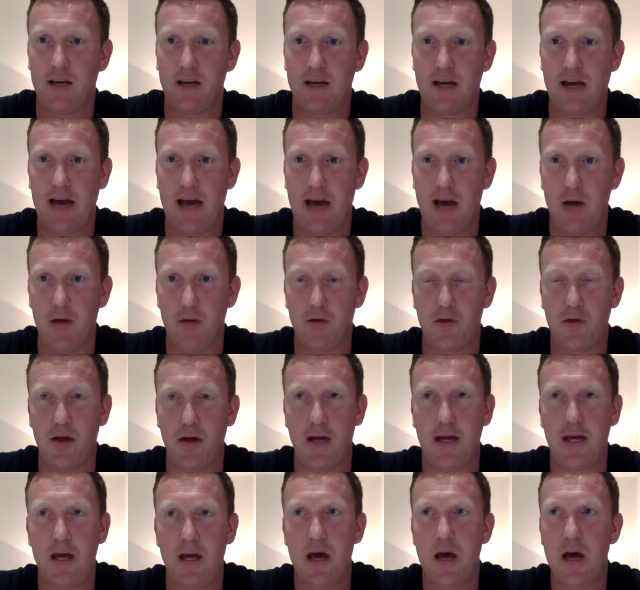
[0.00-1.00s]
get
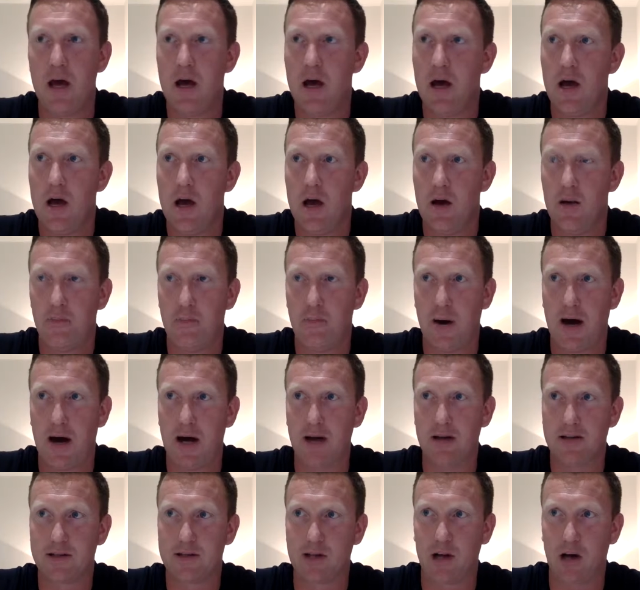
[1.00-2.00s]
healthy,
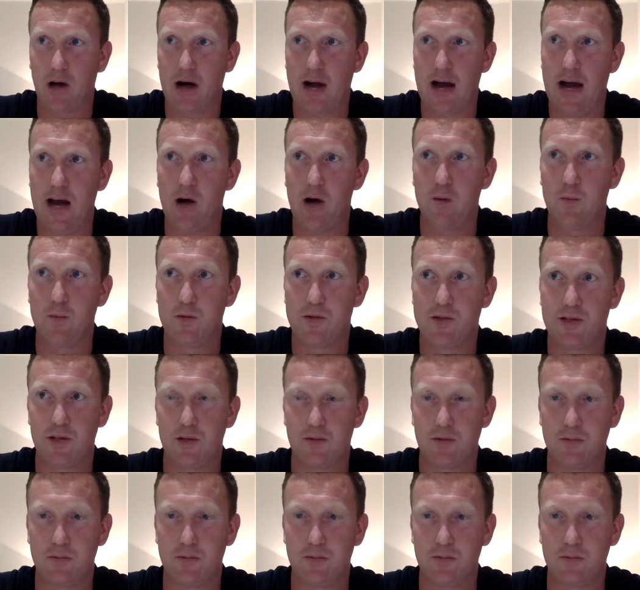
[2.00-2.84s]
but I helped